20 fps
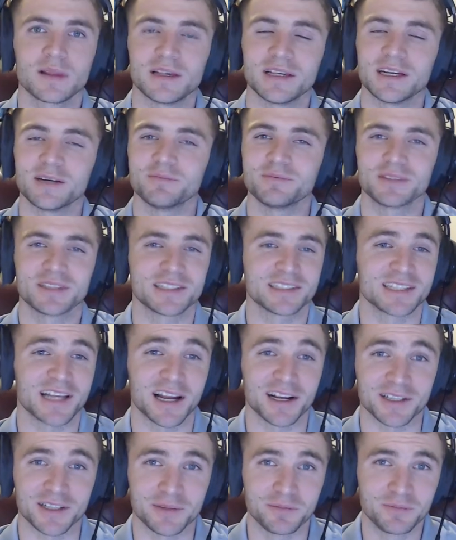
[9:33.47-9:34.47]
Yep,
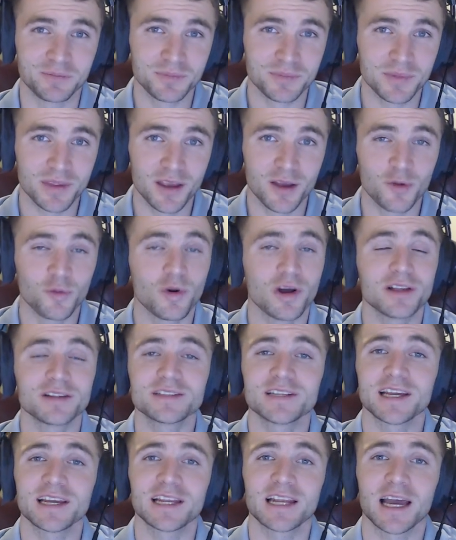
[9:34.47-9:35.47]
exactly. Well,
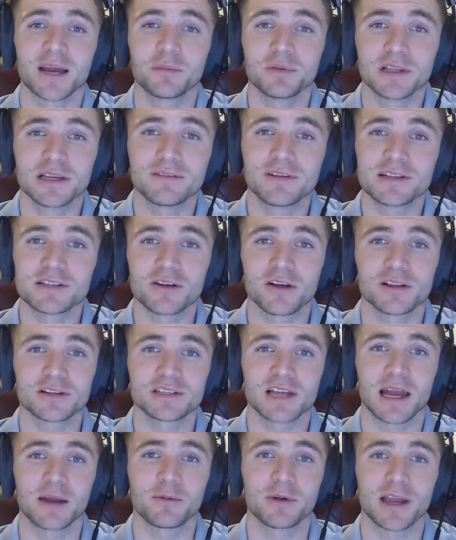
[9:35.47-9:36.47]
Dan, I believe that's all
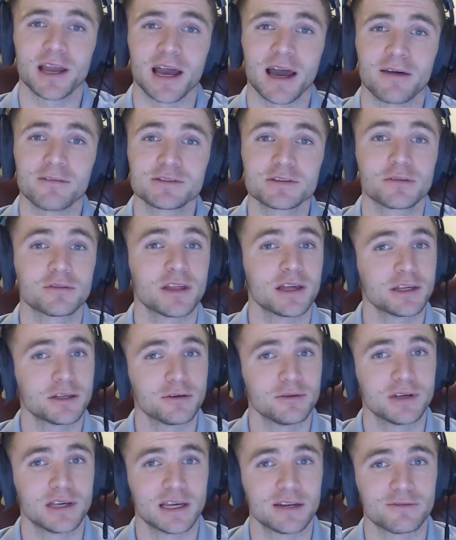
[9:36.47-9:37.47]
the time we have. So thank
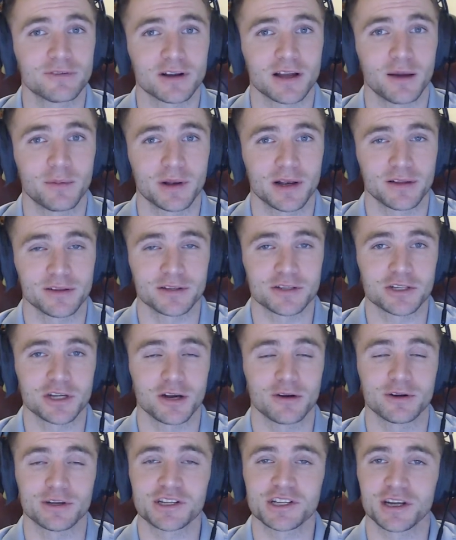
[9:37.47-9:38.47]
you again for coming on the
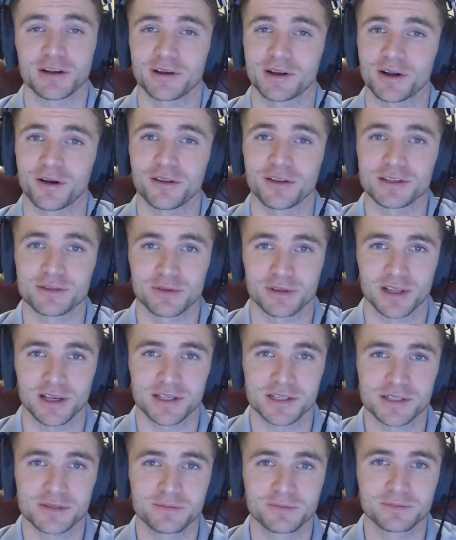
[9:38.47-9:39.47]
show and sharing all this with
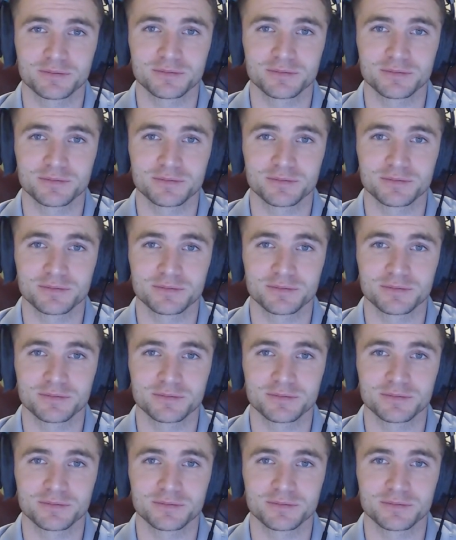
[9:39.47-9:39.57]
us.